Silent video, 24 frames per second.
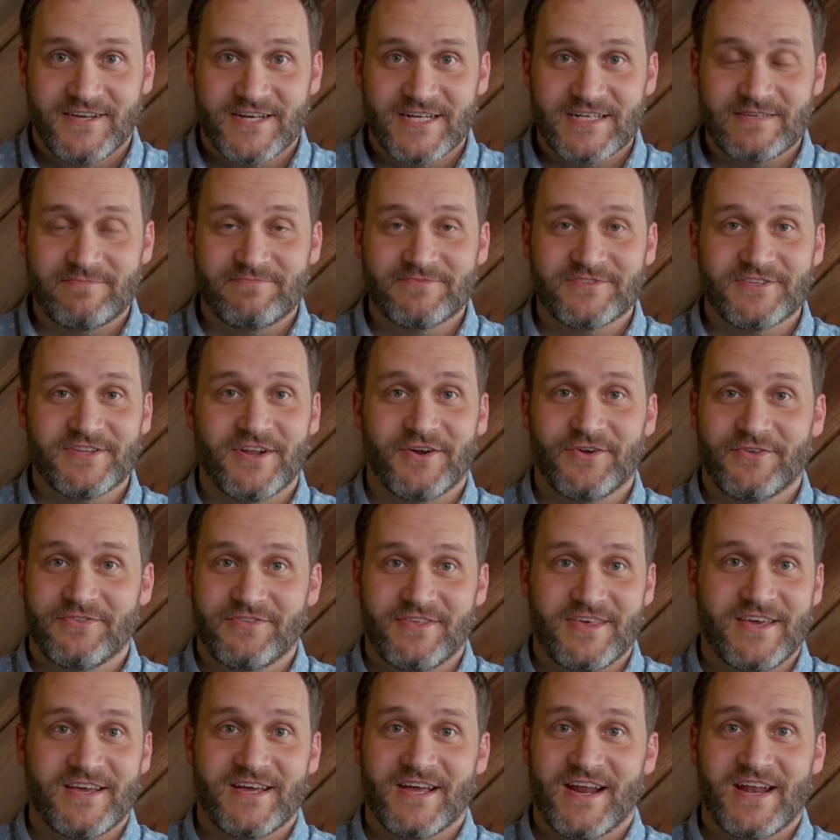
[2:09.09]
comes another
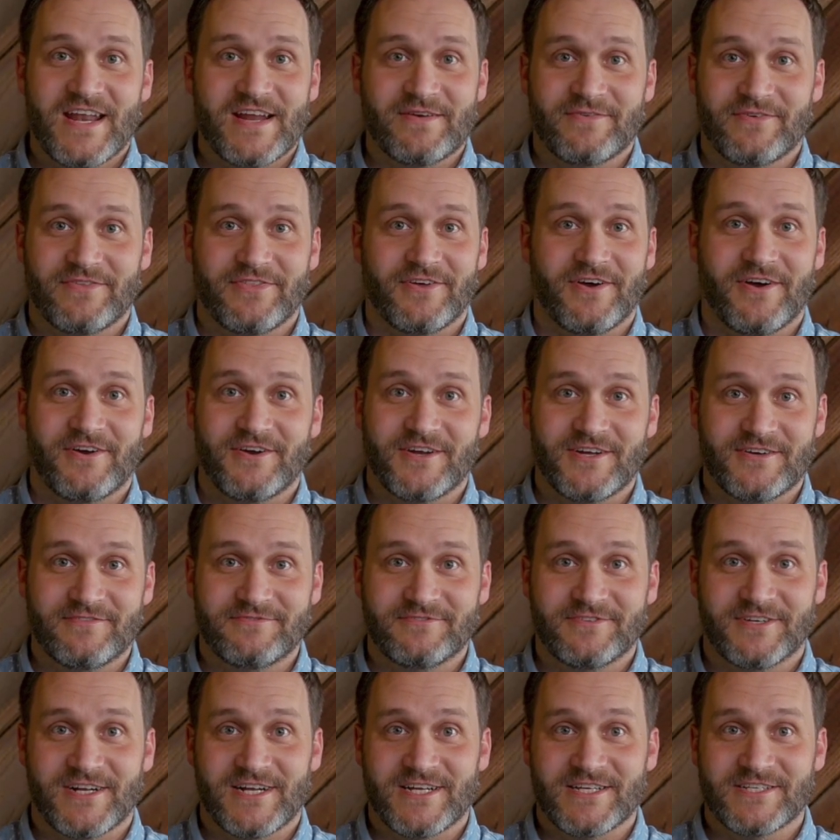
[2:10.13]
thing I never thought of
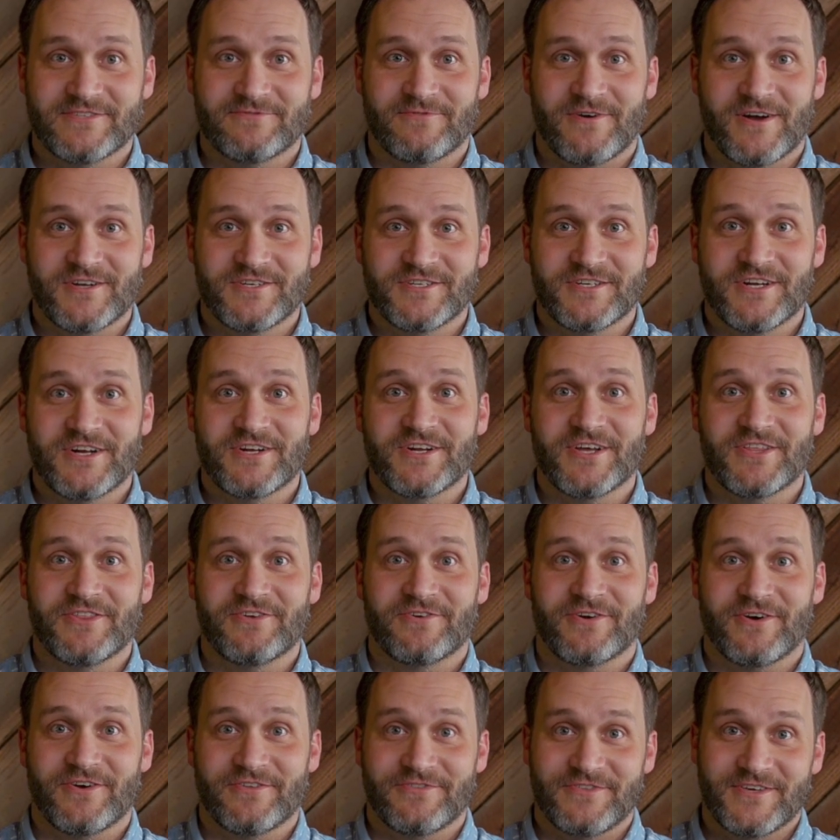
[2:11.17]
until I was watching
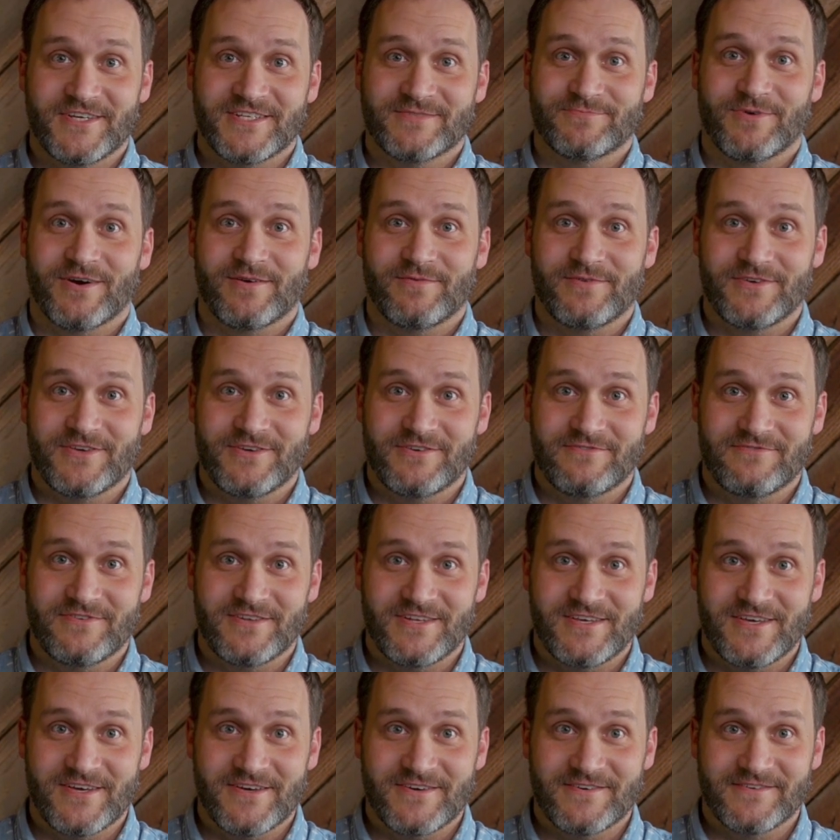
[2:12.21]
another All Things Barbecue
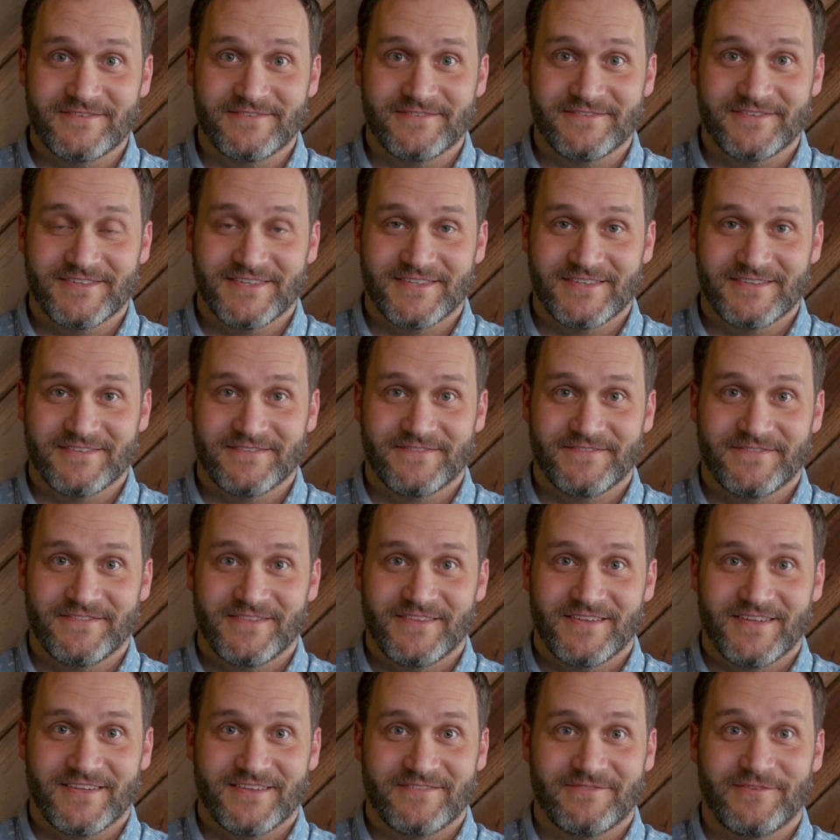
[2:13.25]
video.
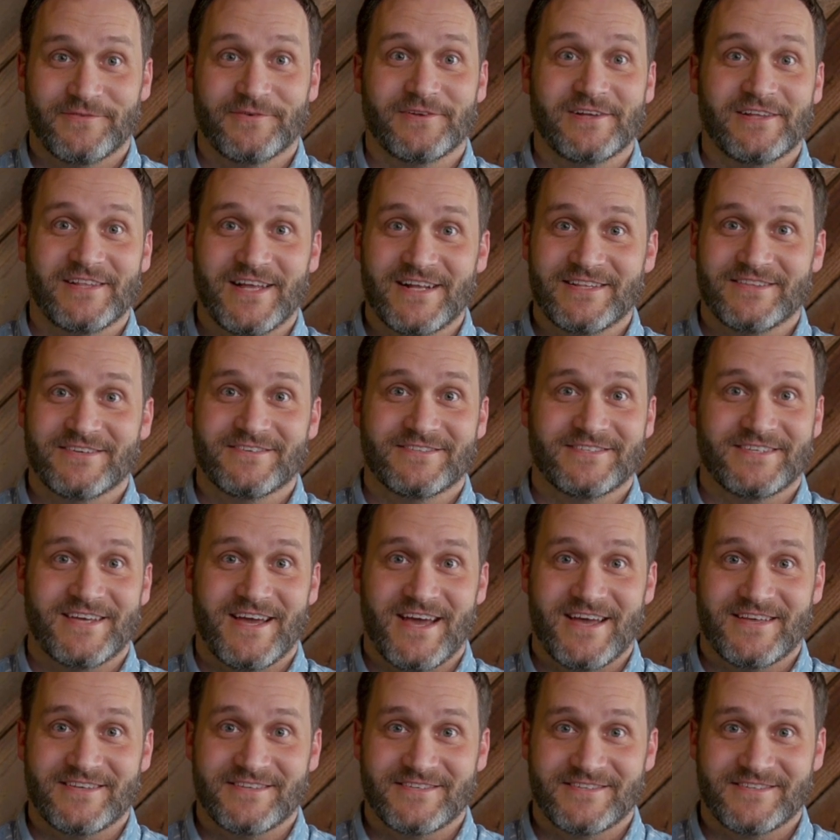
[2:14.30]
I really like those
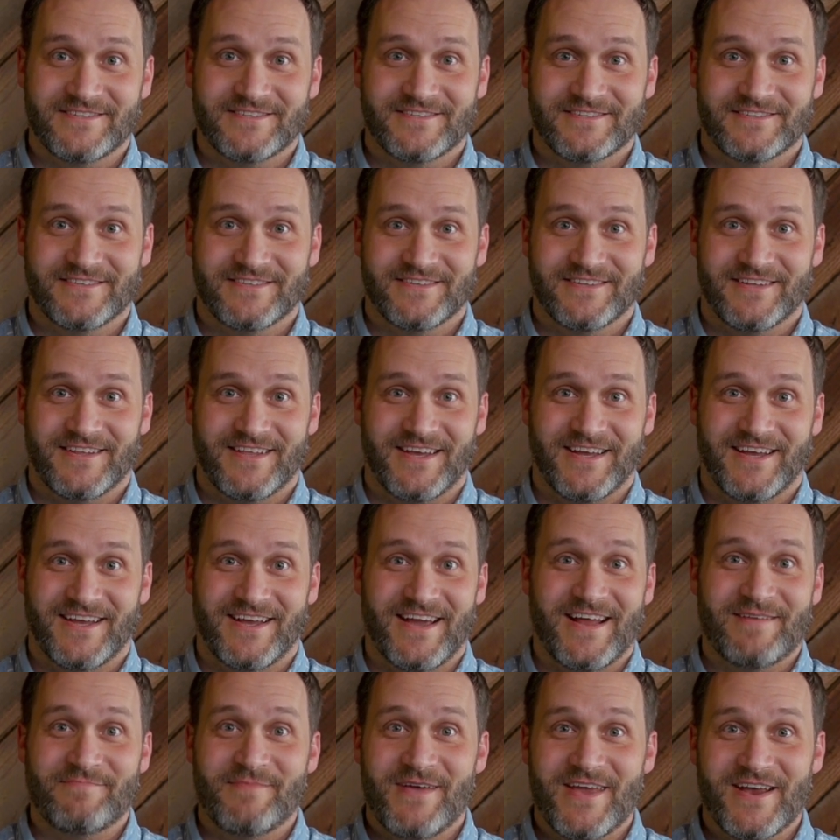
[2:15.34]
guys. Like, I
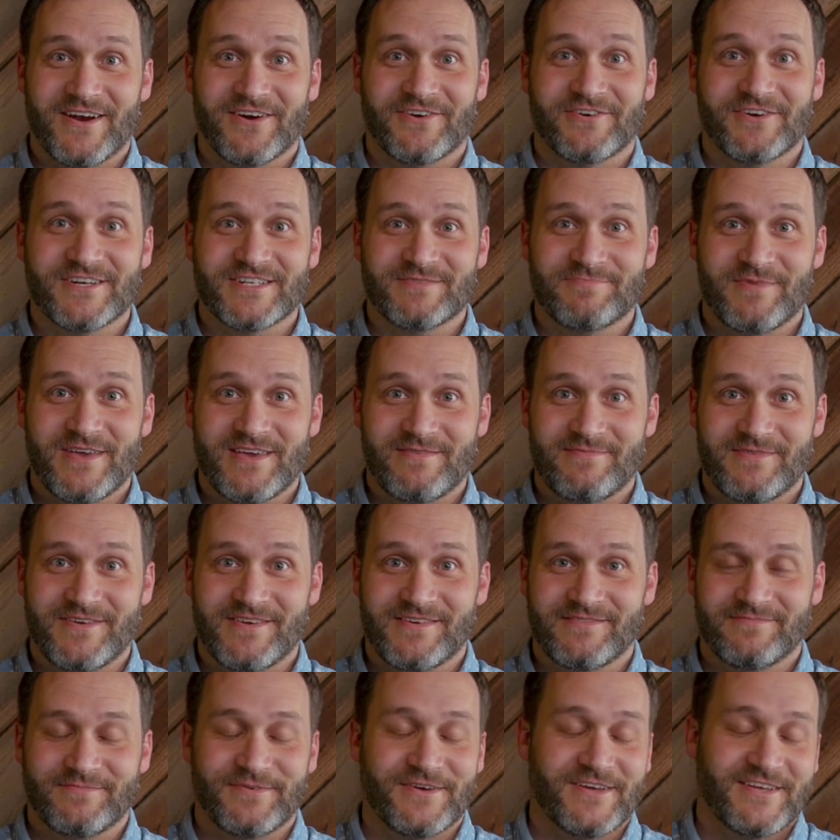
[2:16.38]
got a man crush maybe,
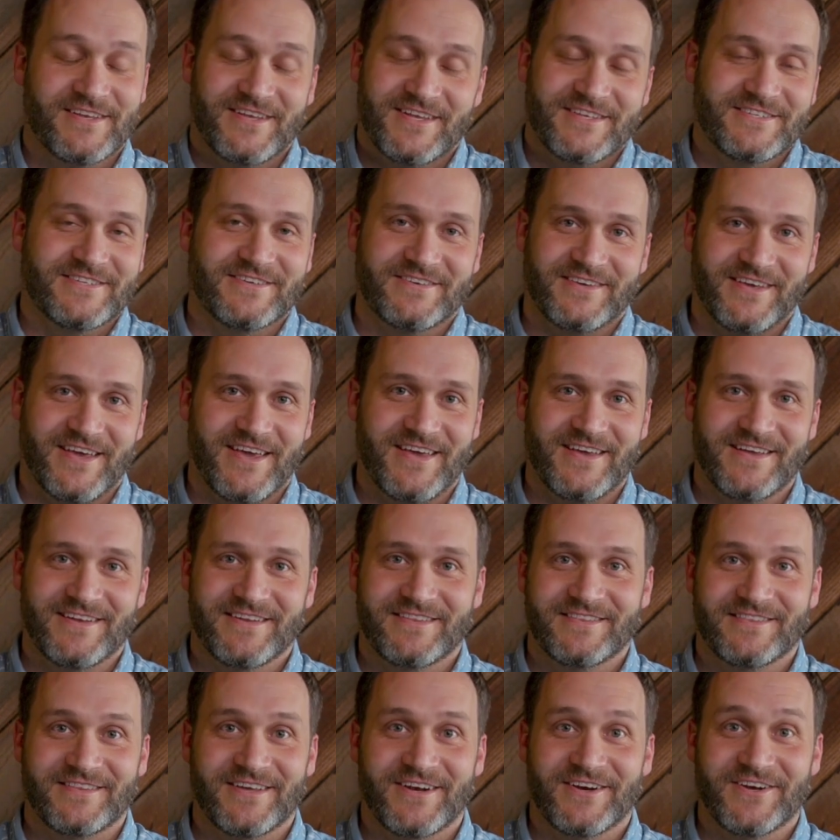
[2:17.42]
but it's okay.
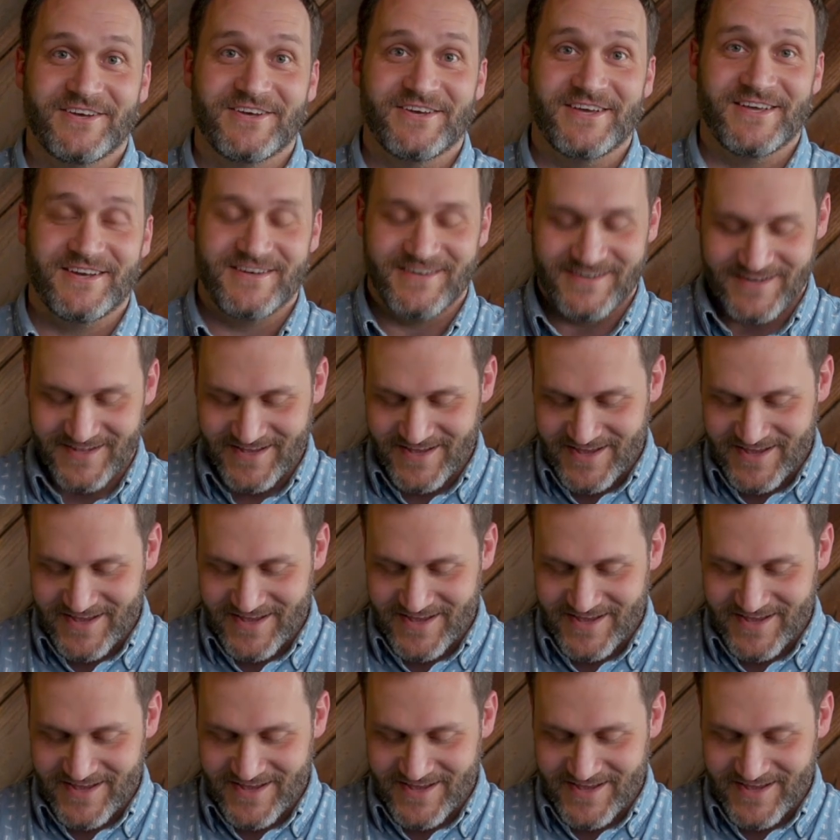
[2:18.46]
They're good.